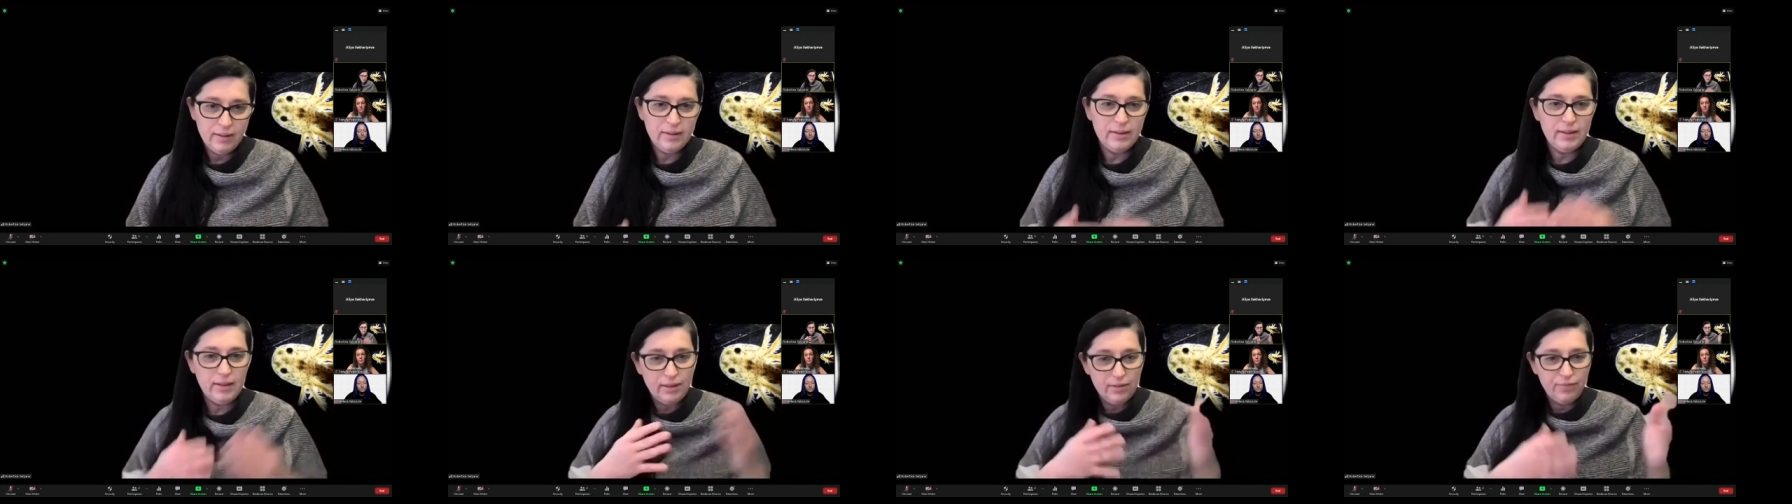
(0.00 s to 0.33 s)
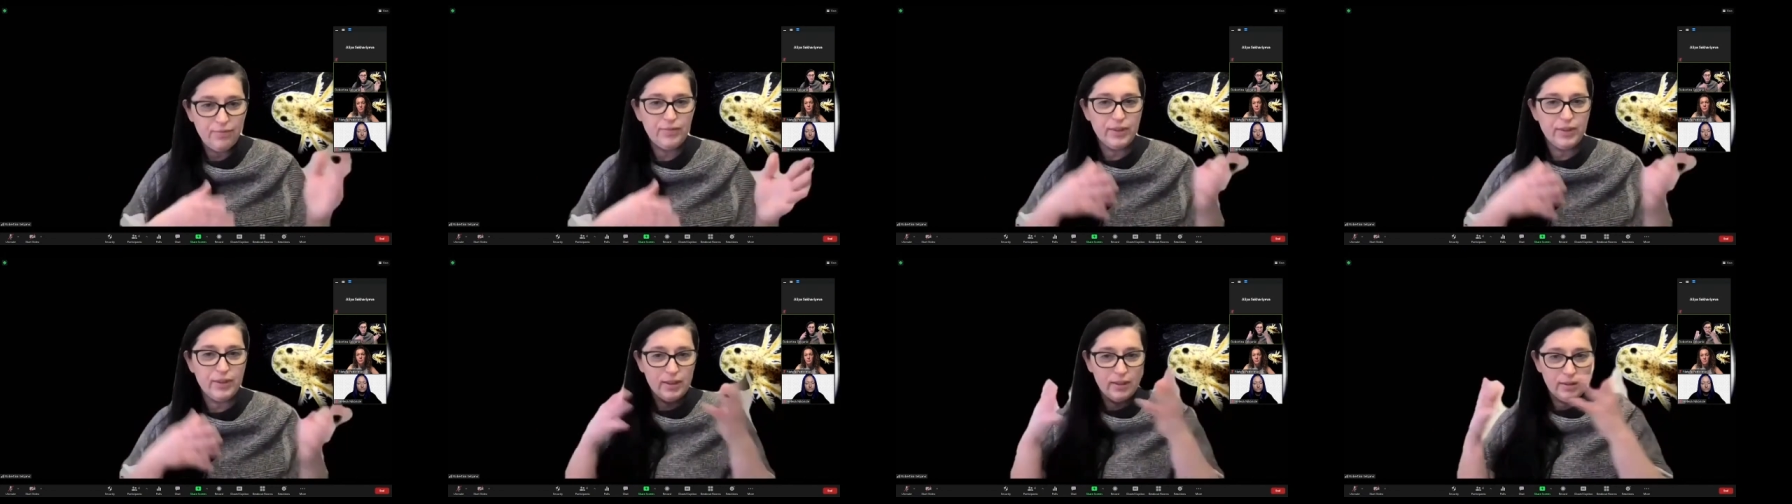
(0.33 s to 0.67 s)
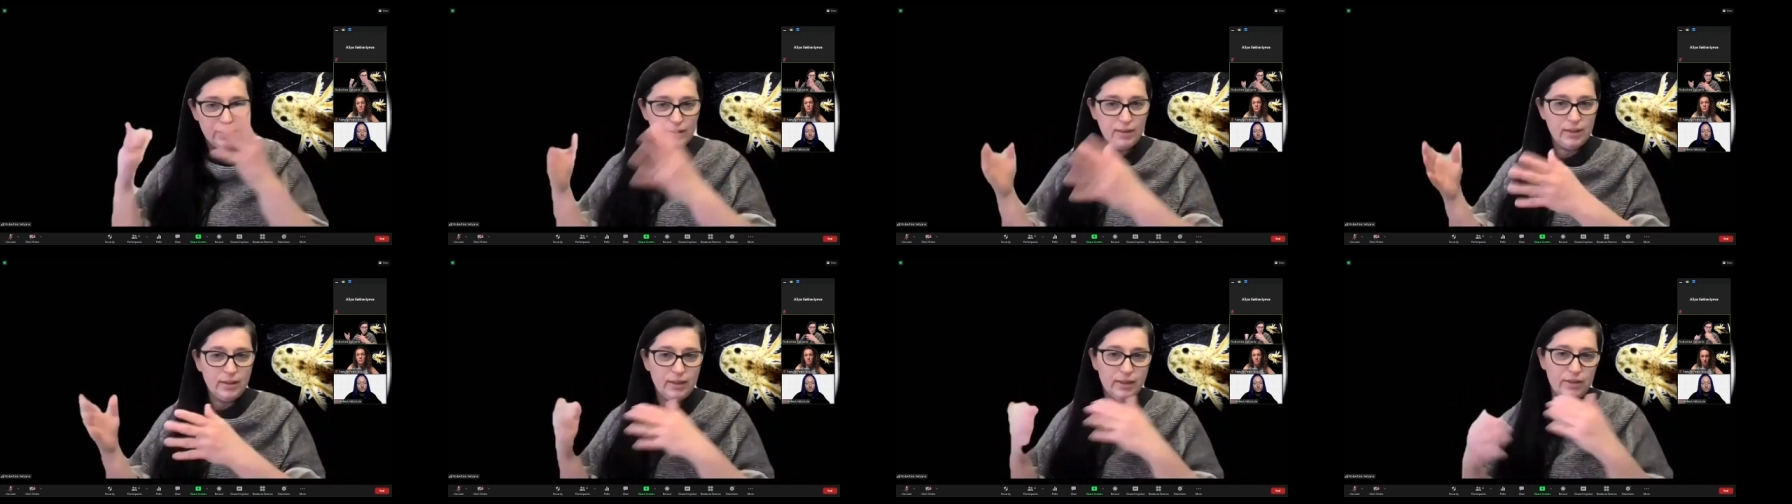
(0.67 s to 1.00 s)

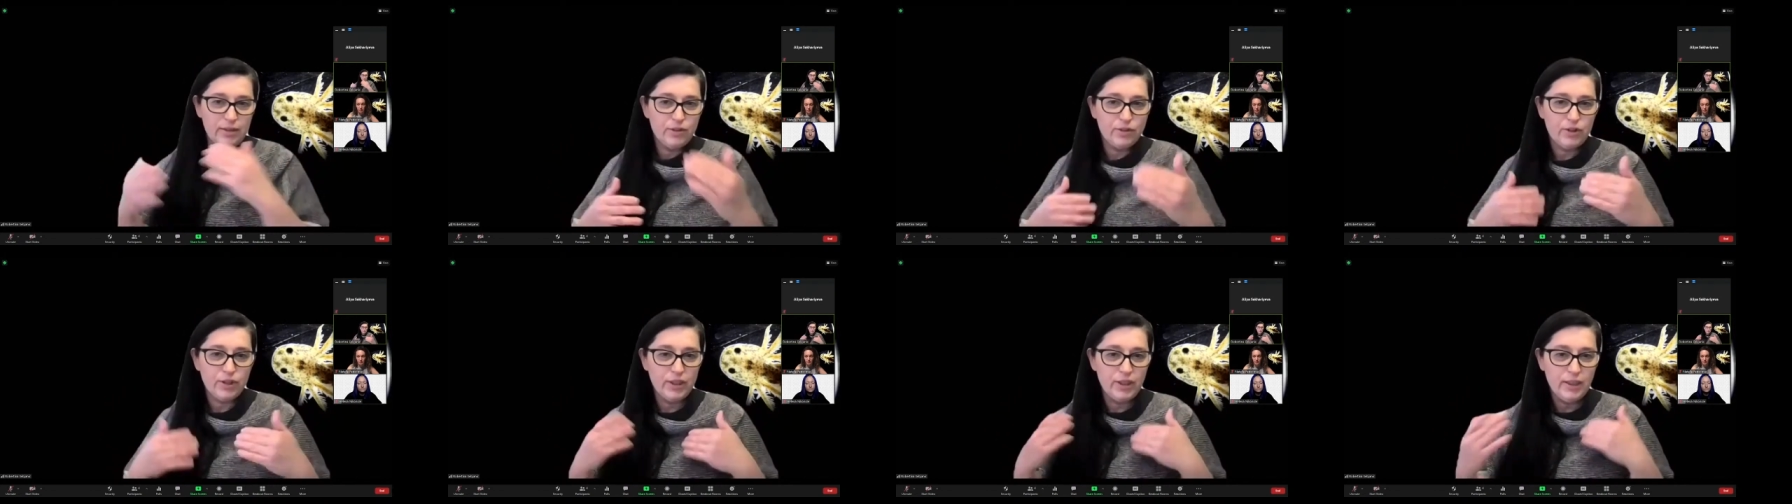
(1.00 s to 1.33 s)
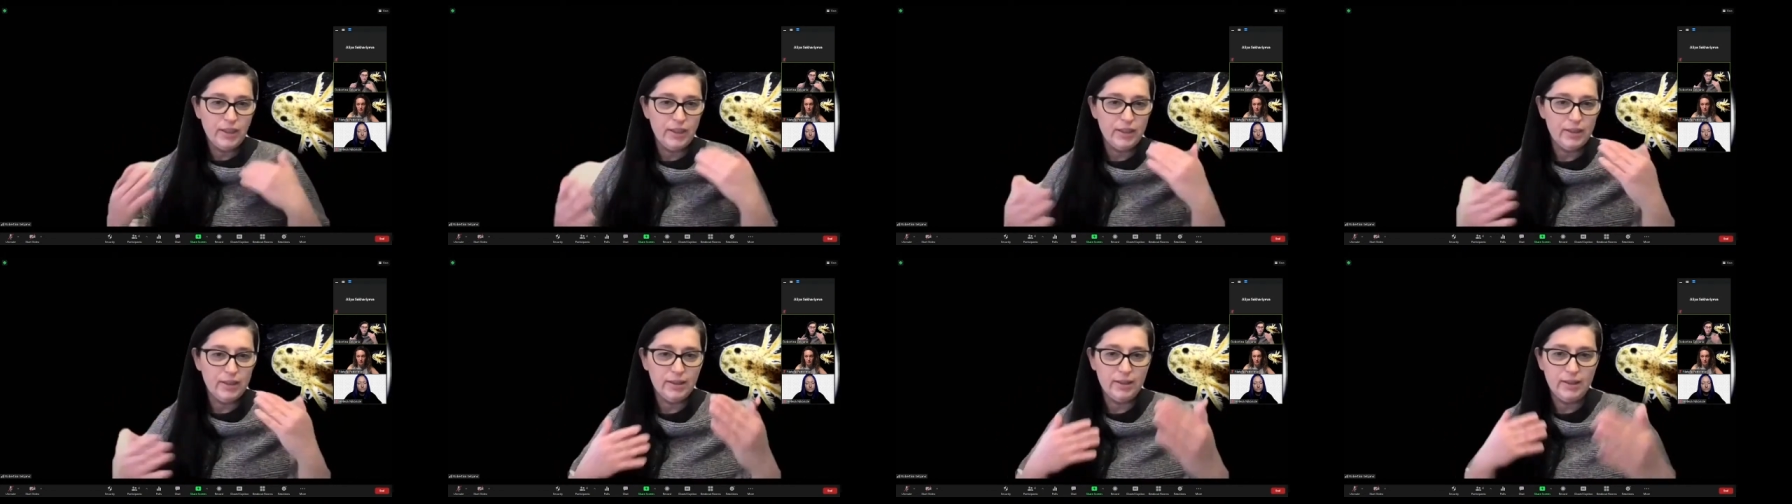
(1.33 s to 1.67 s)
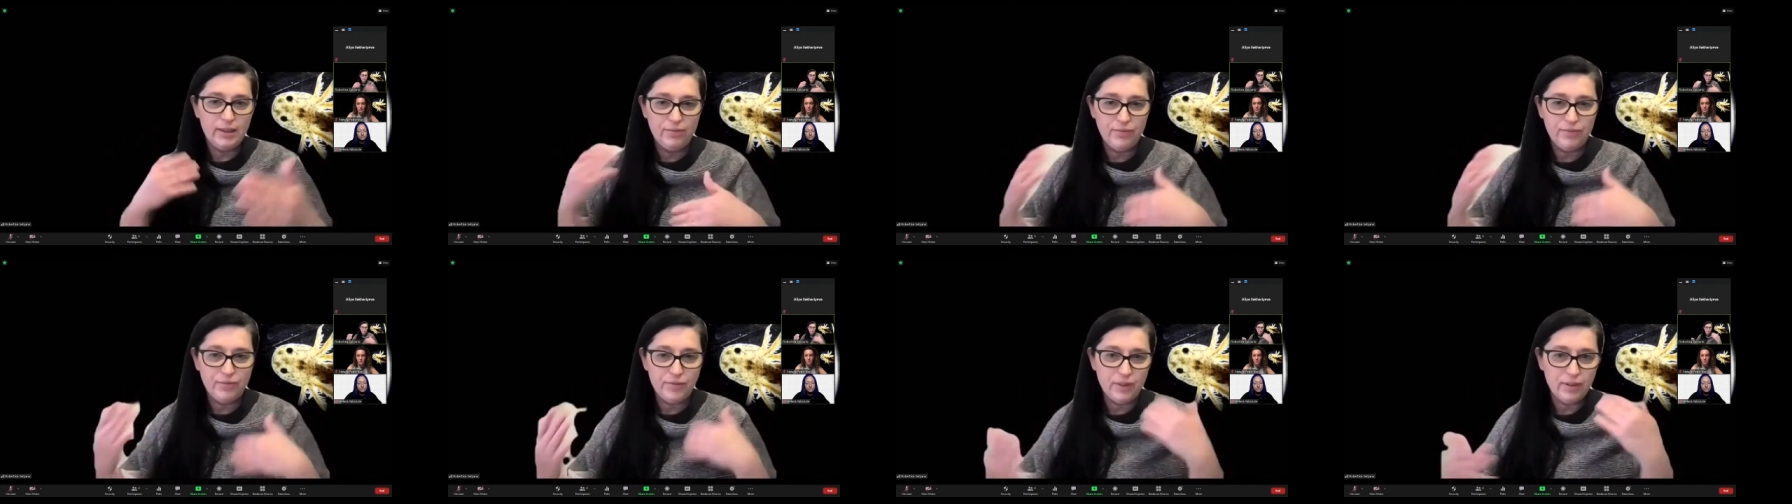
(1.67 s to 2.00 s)
different countries,
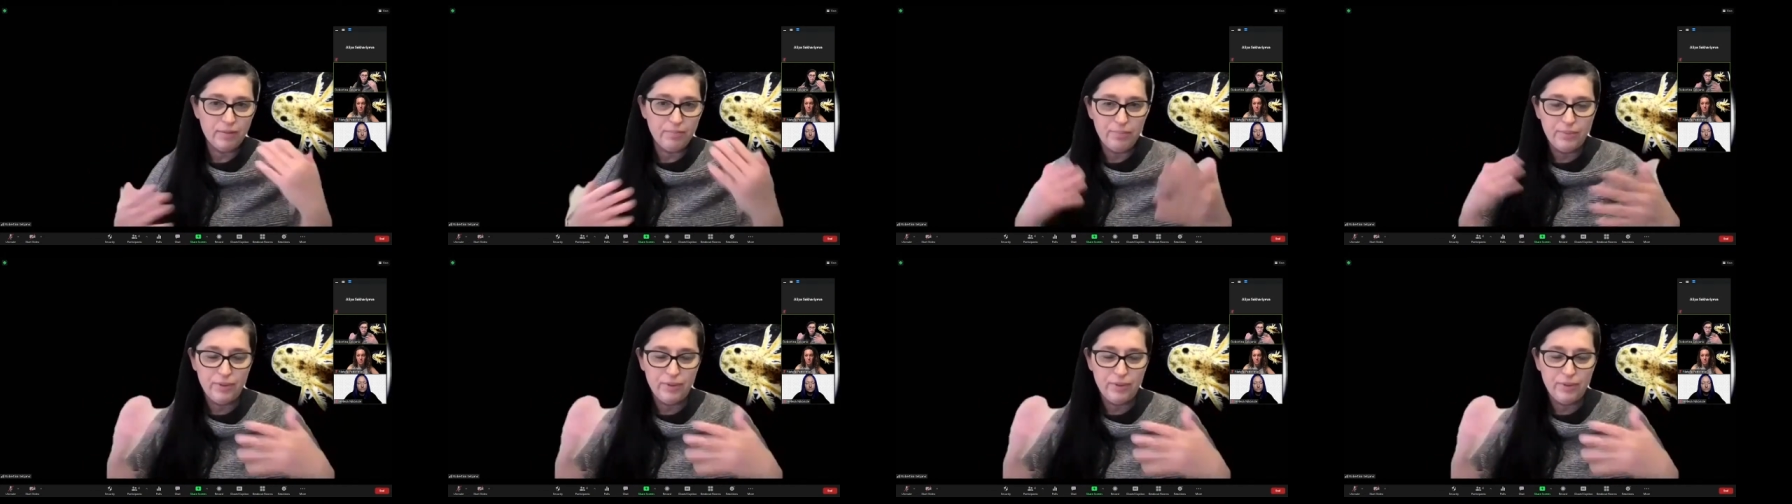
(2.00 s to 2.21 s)
different